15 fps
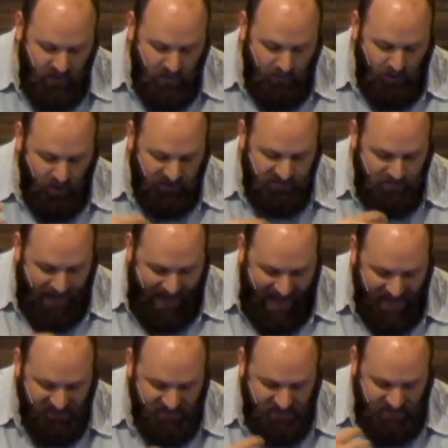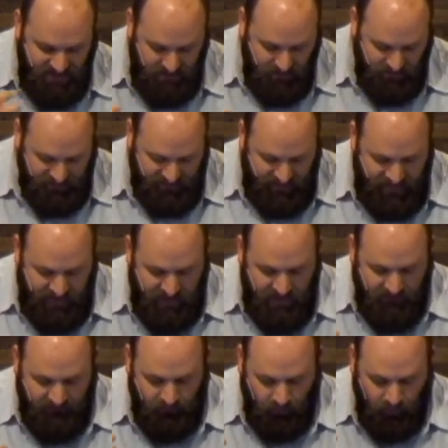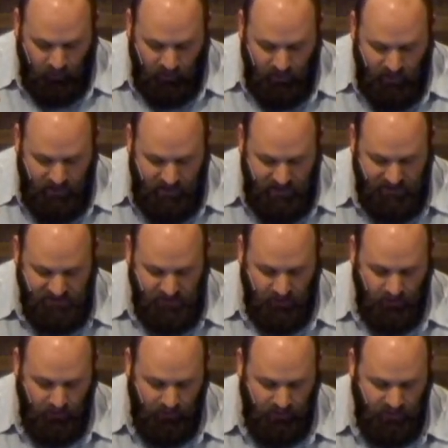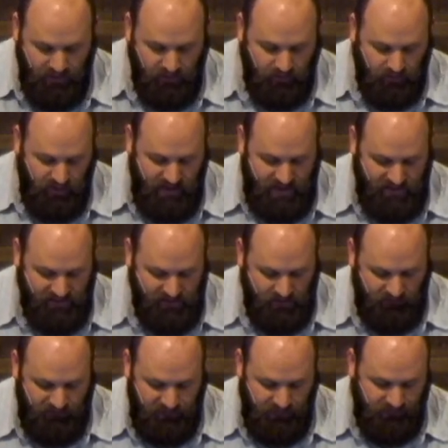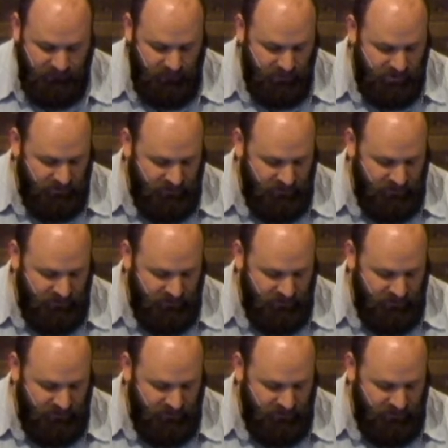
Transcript: Paul's past and he used it for his own glory and his own future.